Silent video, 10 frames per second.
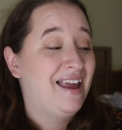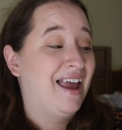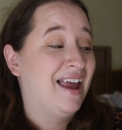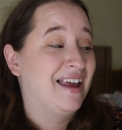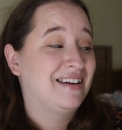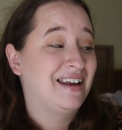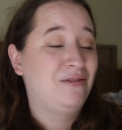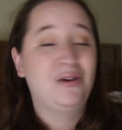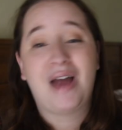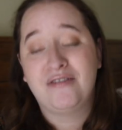And
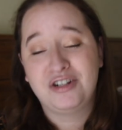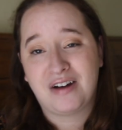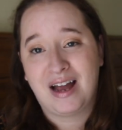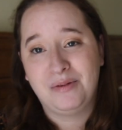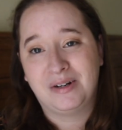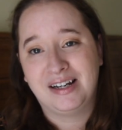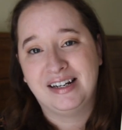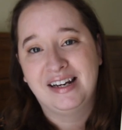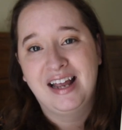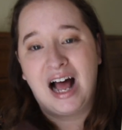if you haven't tried
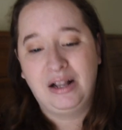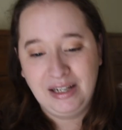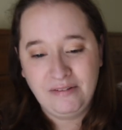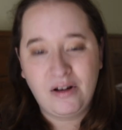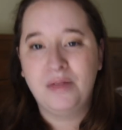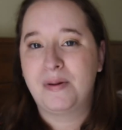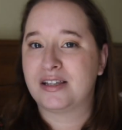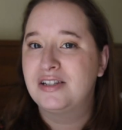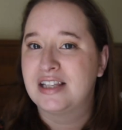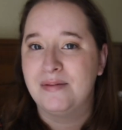one, I'll leave all the
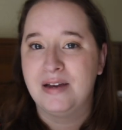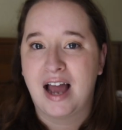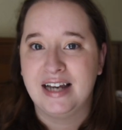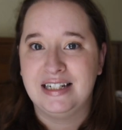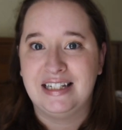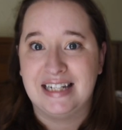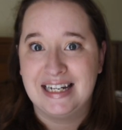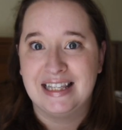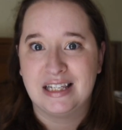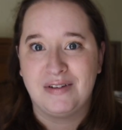puzzles that I, I did
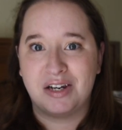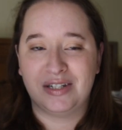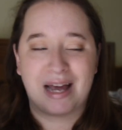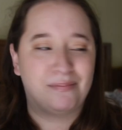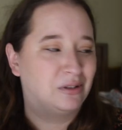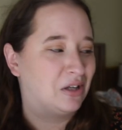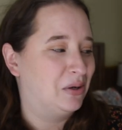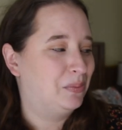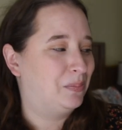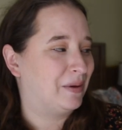in this video down
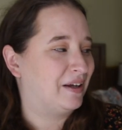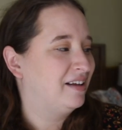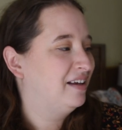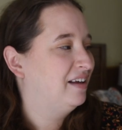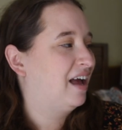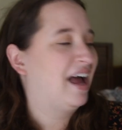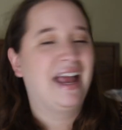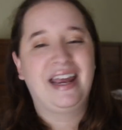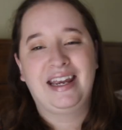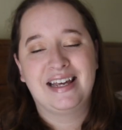below, but
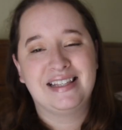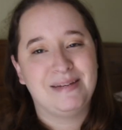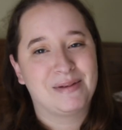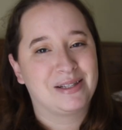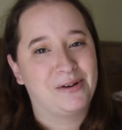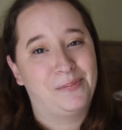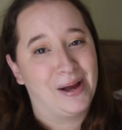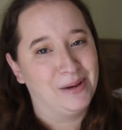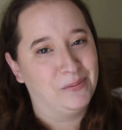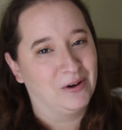I can see myself
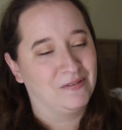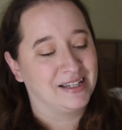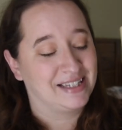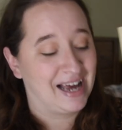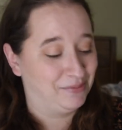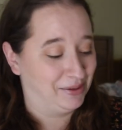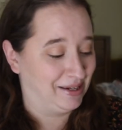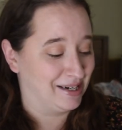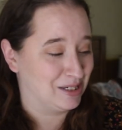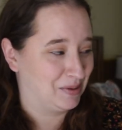buying more of this. I
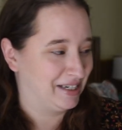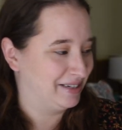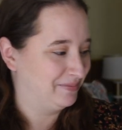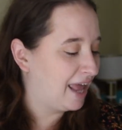really enjoyed it.